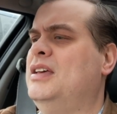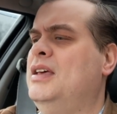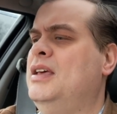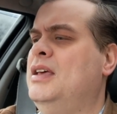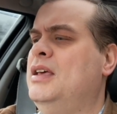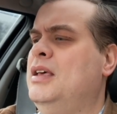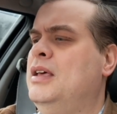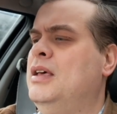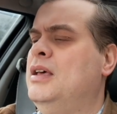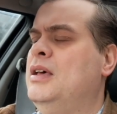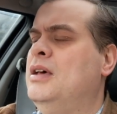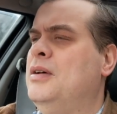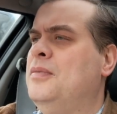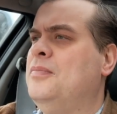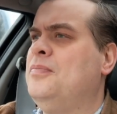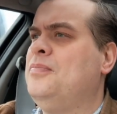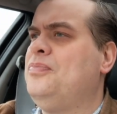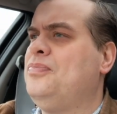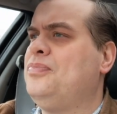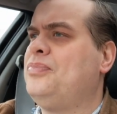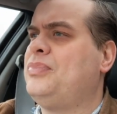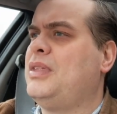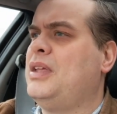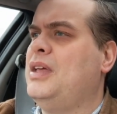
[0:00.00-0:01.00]
we understand
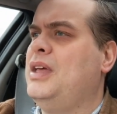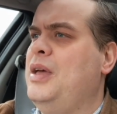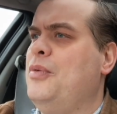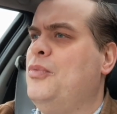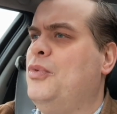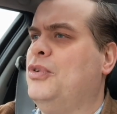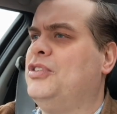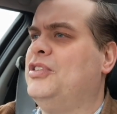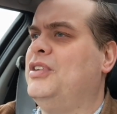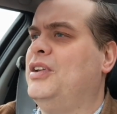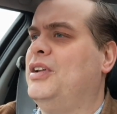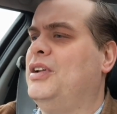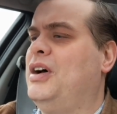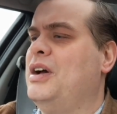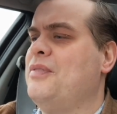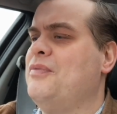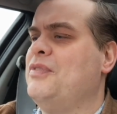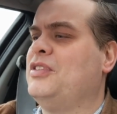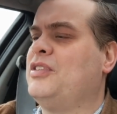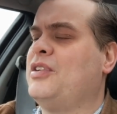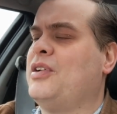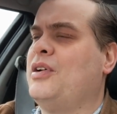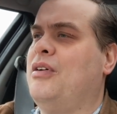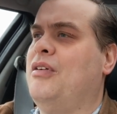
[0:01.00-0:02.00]
that,
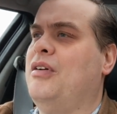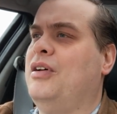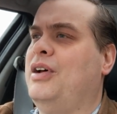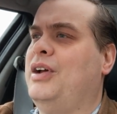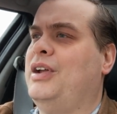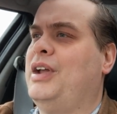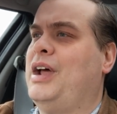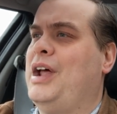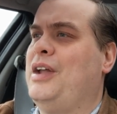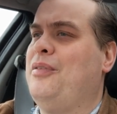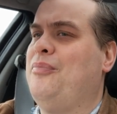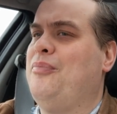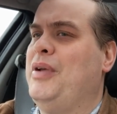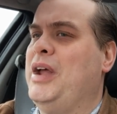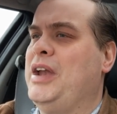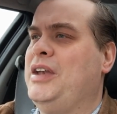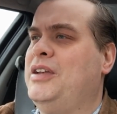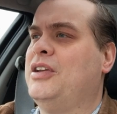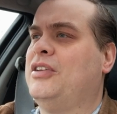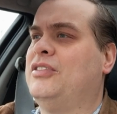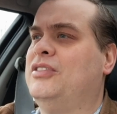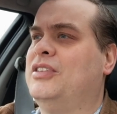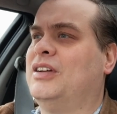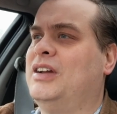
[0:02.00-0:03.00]

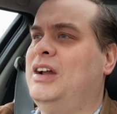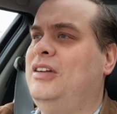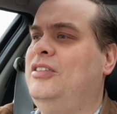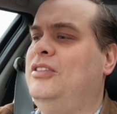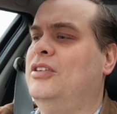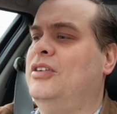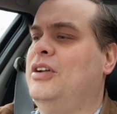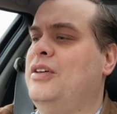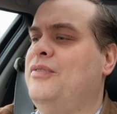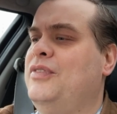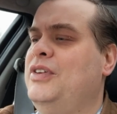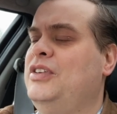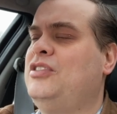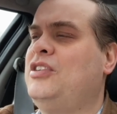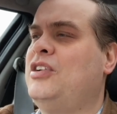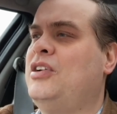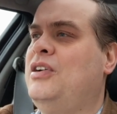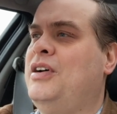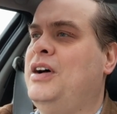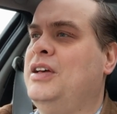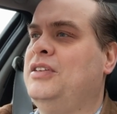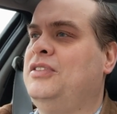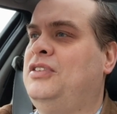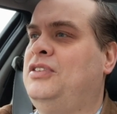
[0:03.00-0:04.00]
and I expect many of you
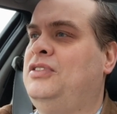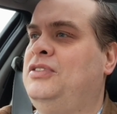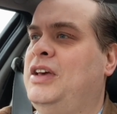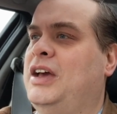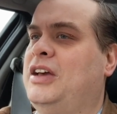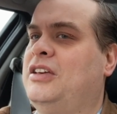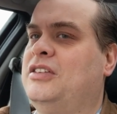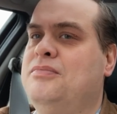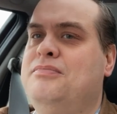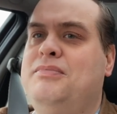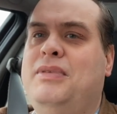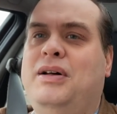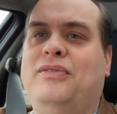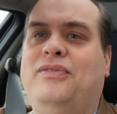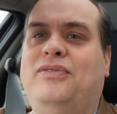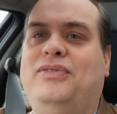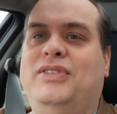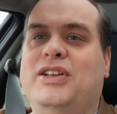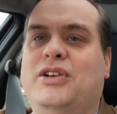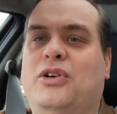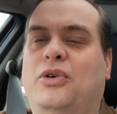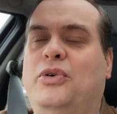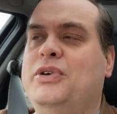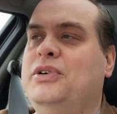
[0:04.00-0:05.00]
will uh, relate to what,
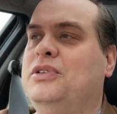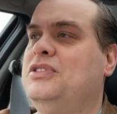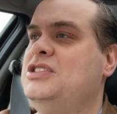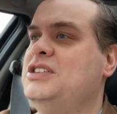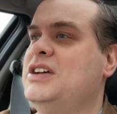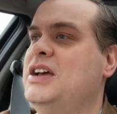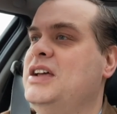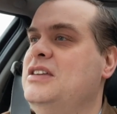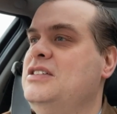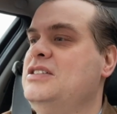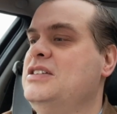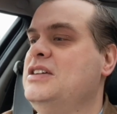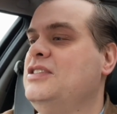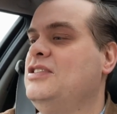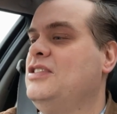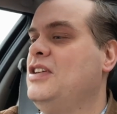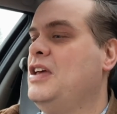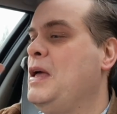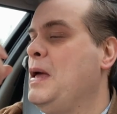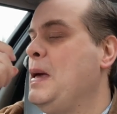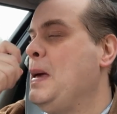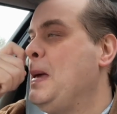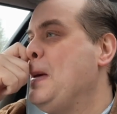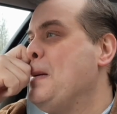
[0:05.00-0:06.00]
what I'm saying as
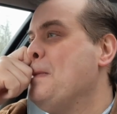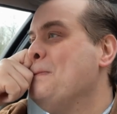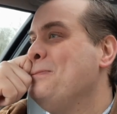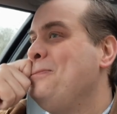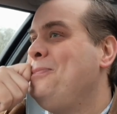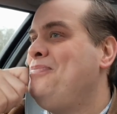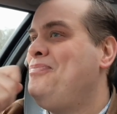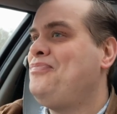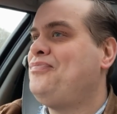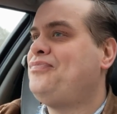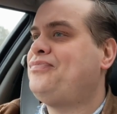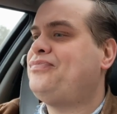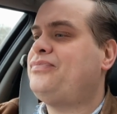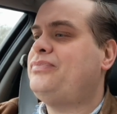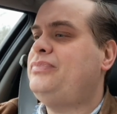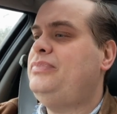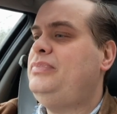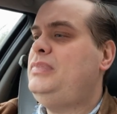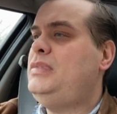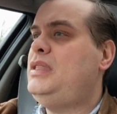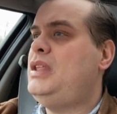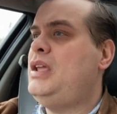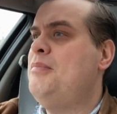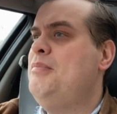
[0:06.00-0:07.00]
well.
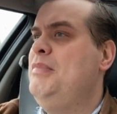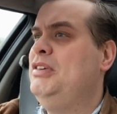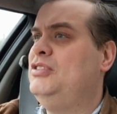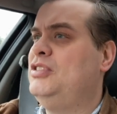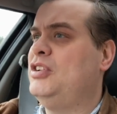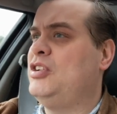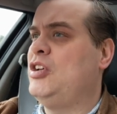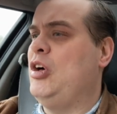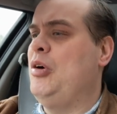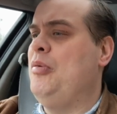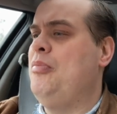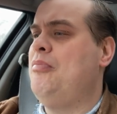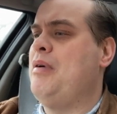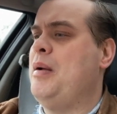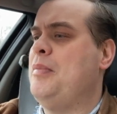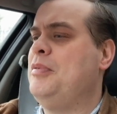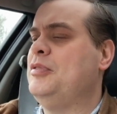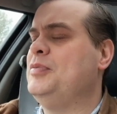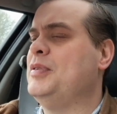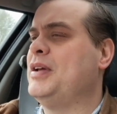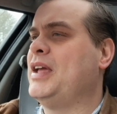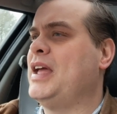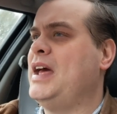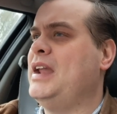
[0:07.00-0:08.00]
So why do we do this
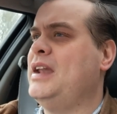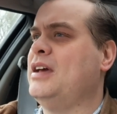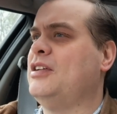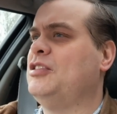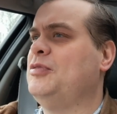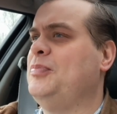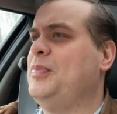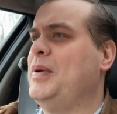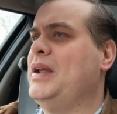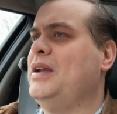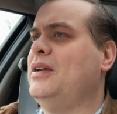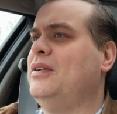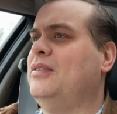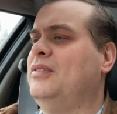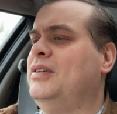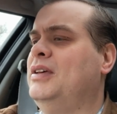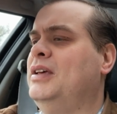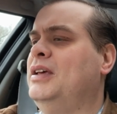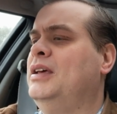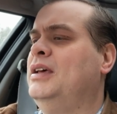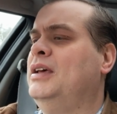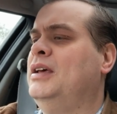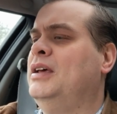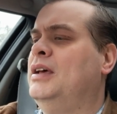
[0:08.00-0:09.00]
to ourselves?
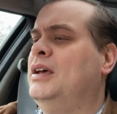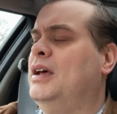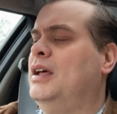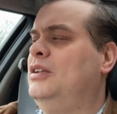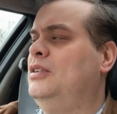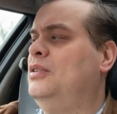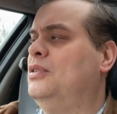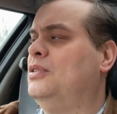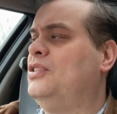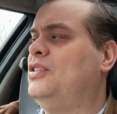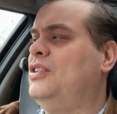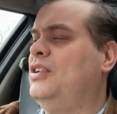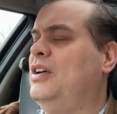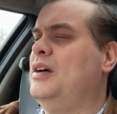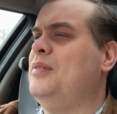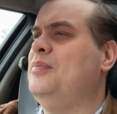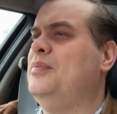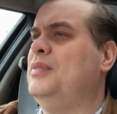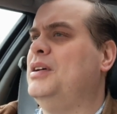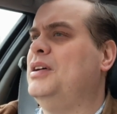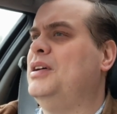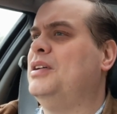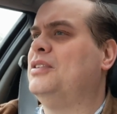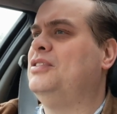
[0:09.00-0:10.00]

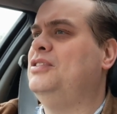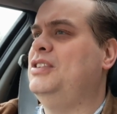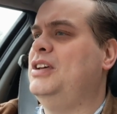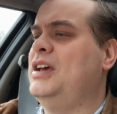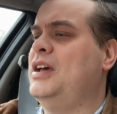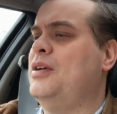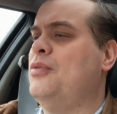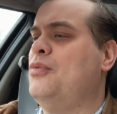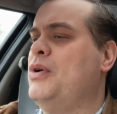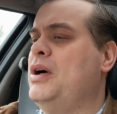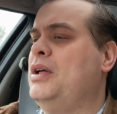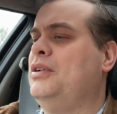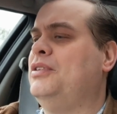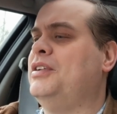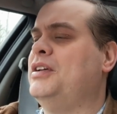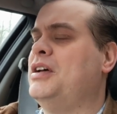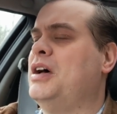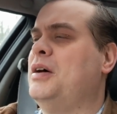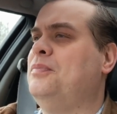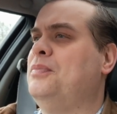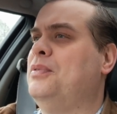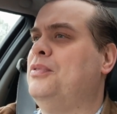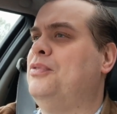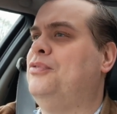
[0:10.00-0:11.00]
because we, we, we like these
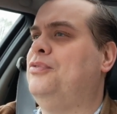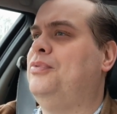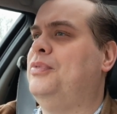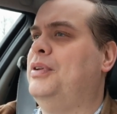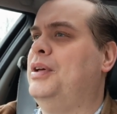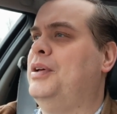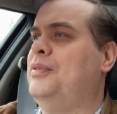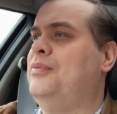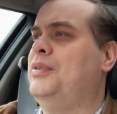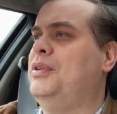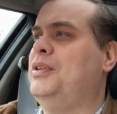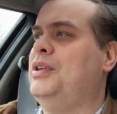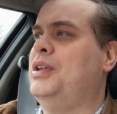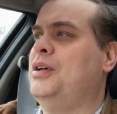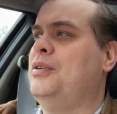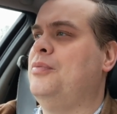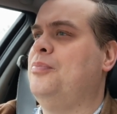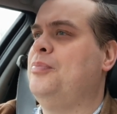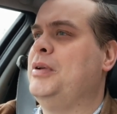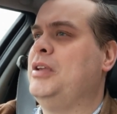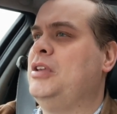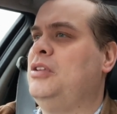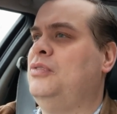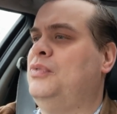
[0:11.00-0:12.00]
old cars. I mean, I, am
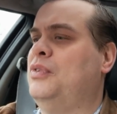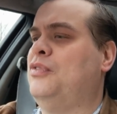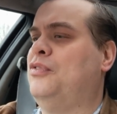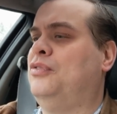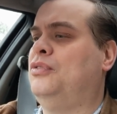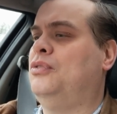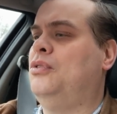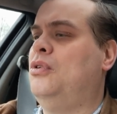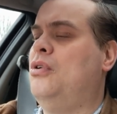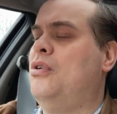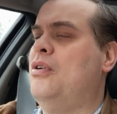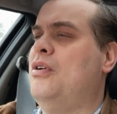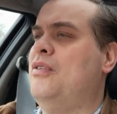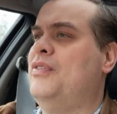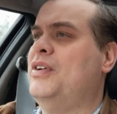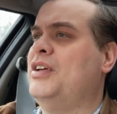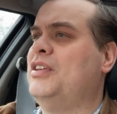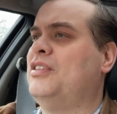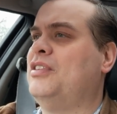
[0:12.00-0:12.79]
driving this Rover now. It's